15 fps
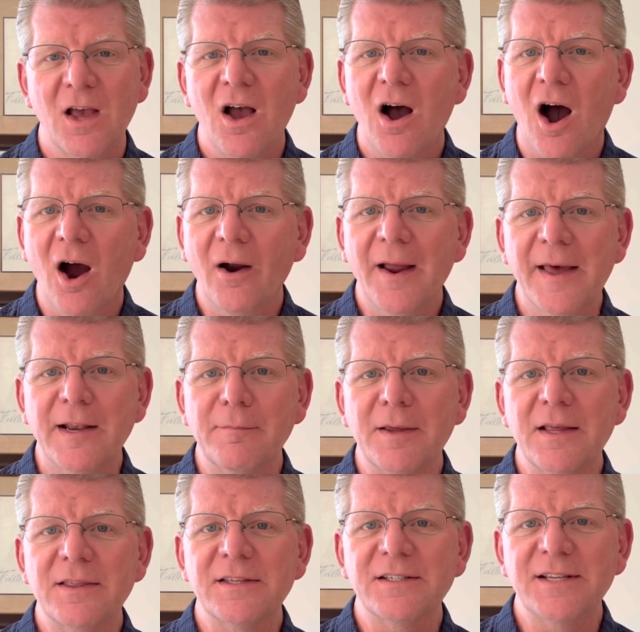Our
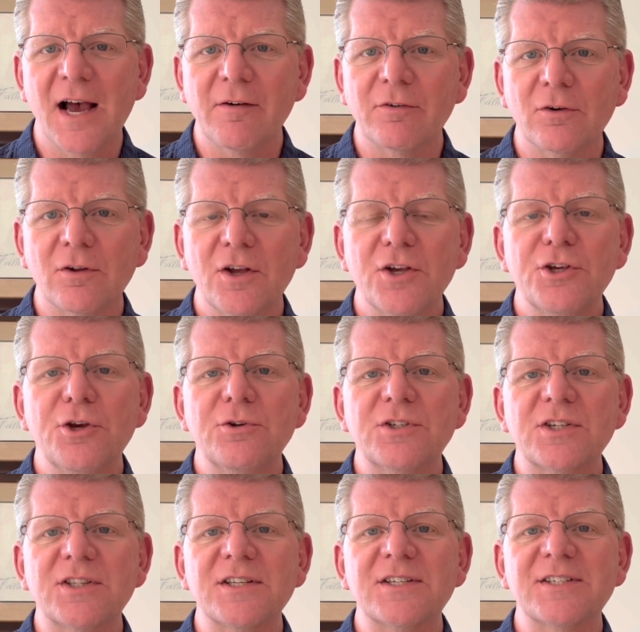enemy, the devil,
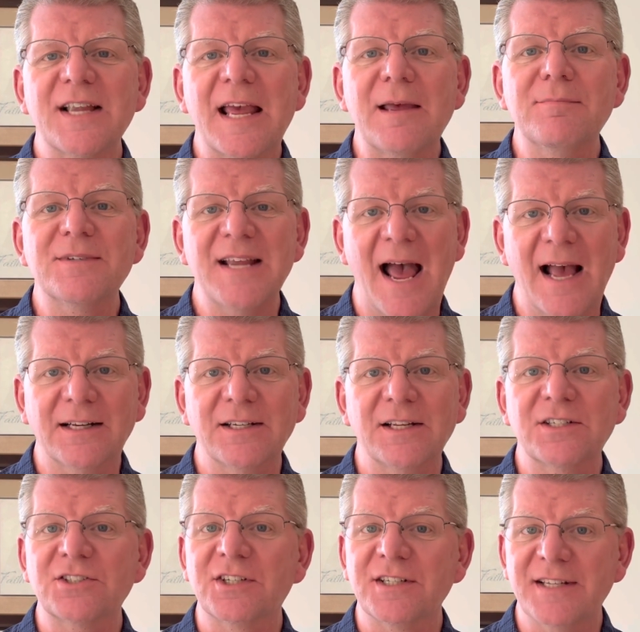uses the same
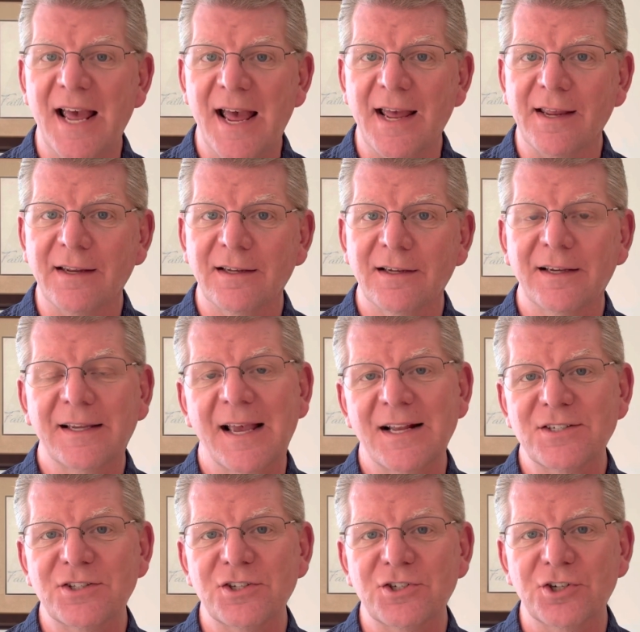tactics today
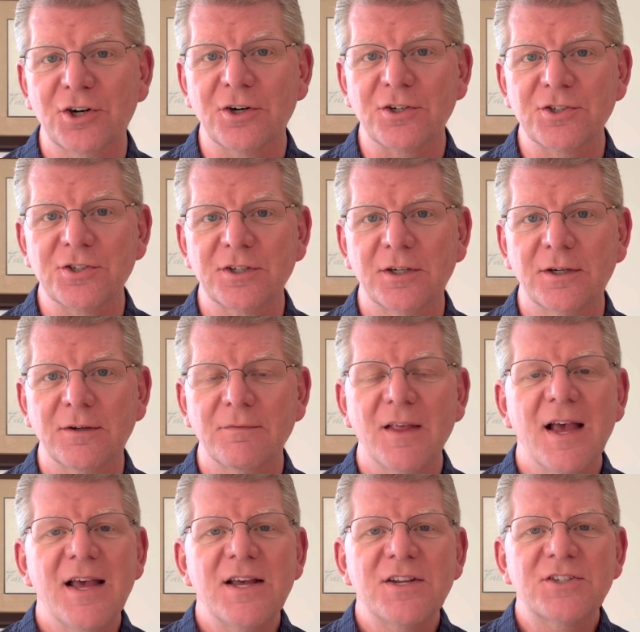against the church.
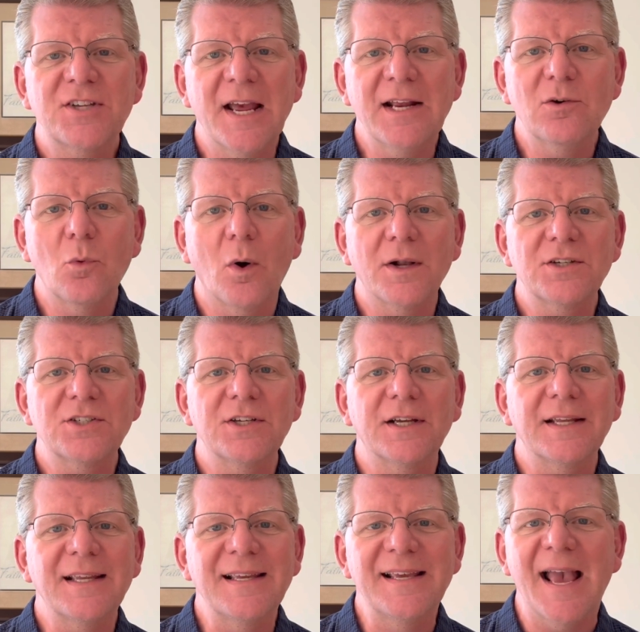Satan wants to
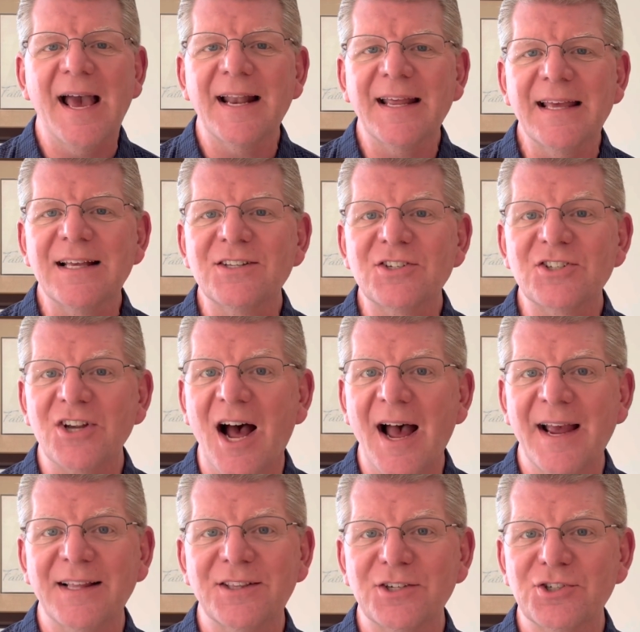get
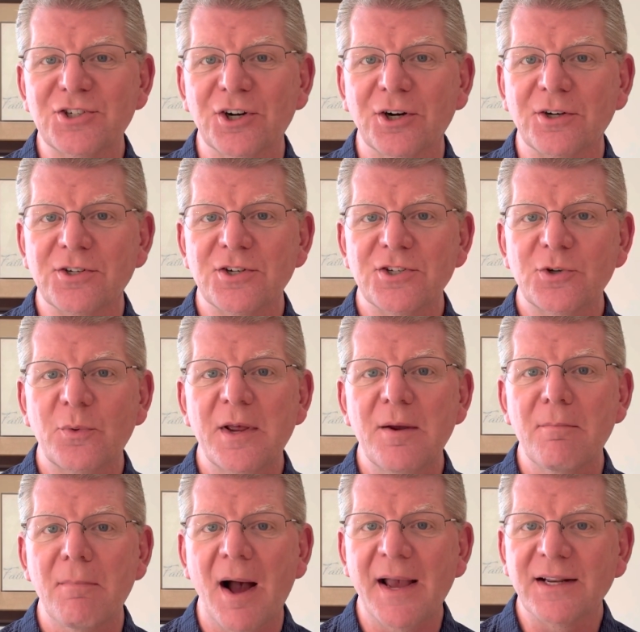inside the church so he
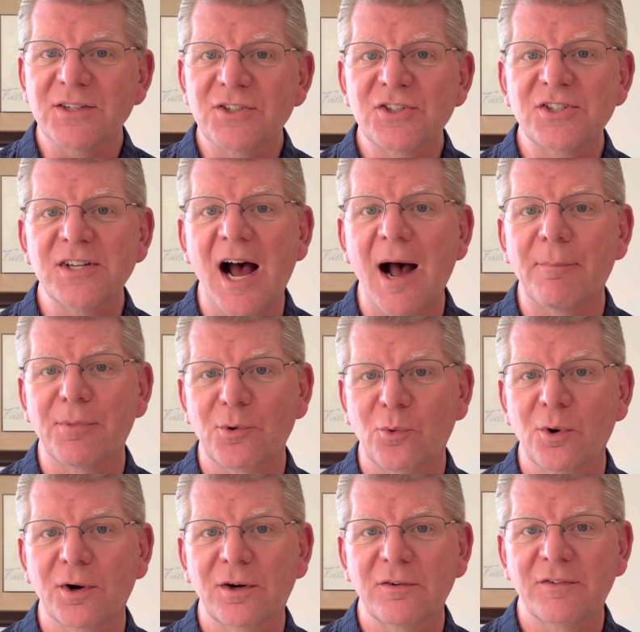might stop the
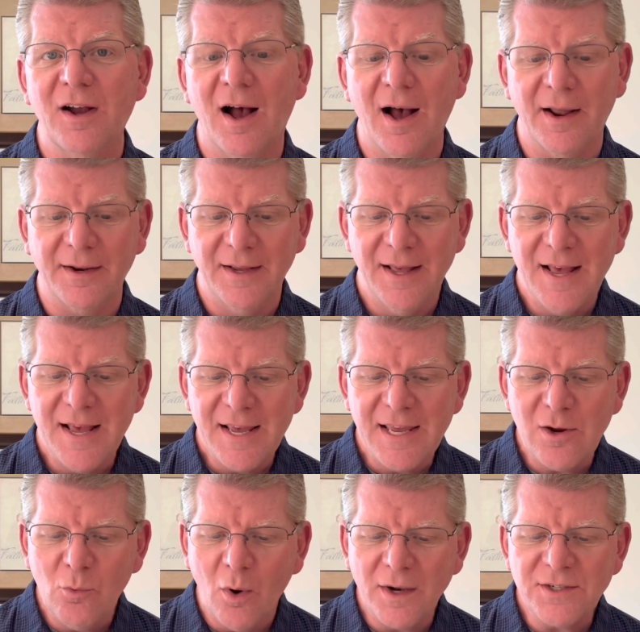work of God.
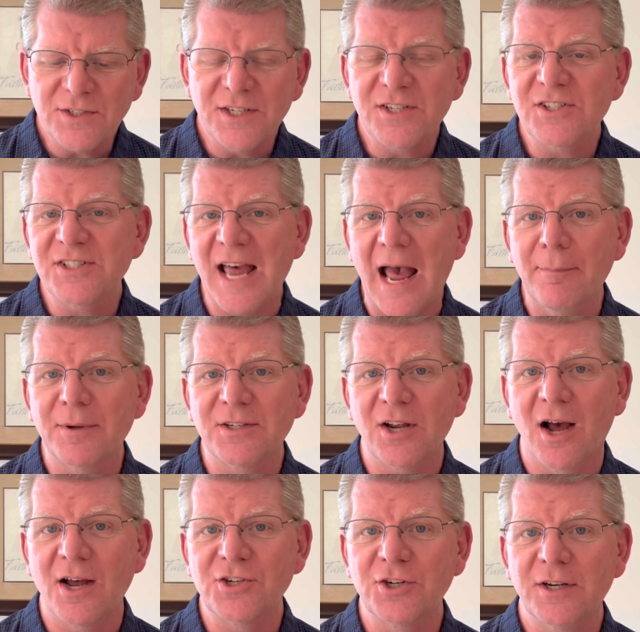He wants to
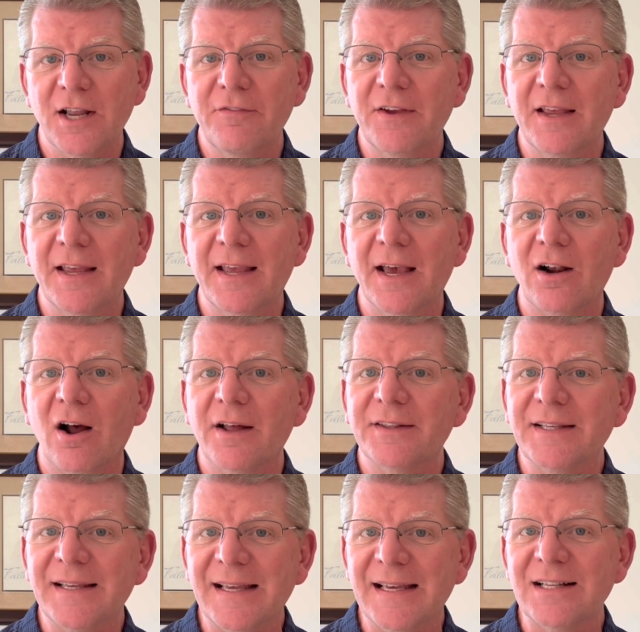sabotage it if he can get on
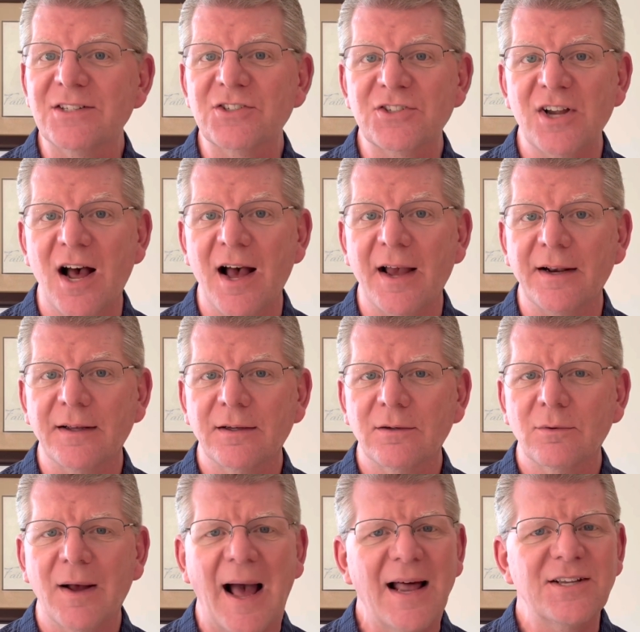the inside. How does